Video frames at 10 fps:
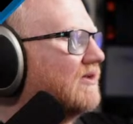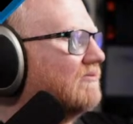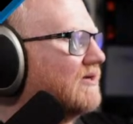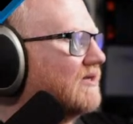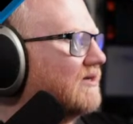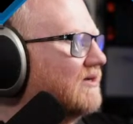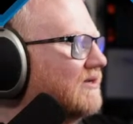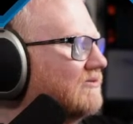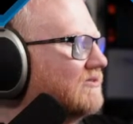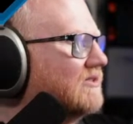think we're getting
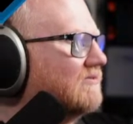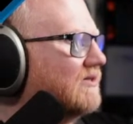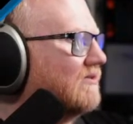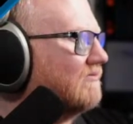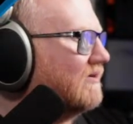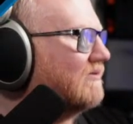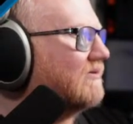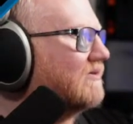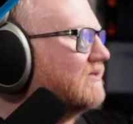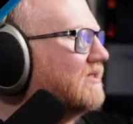close to it. It's right
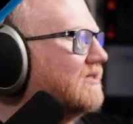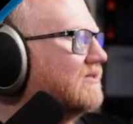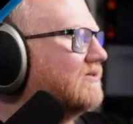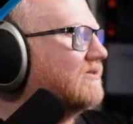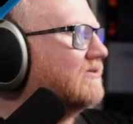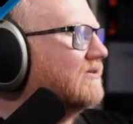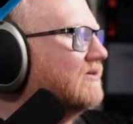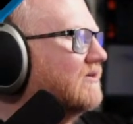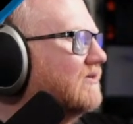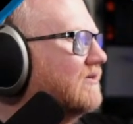around here.
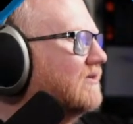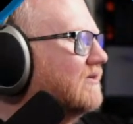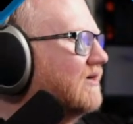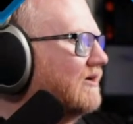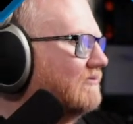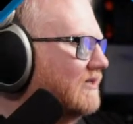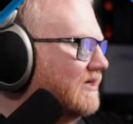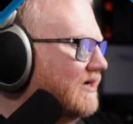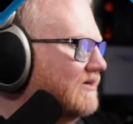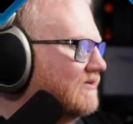I
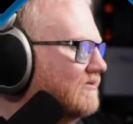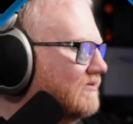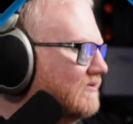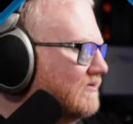really gotta,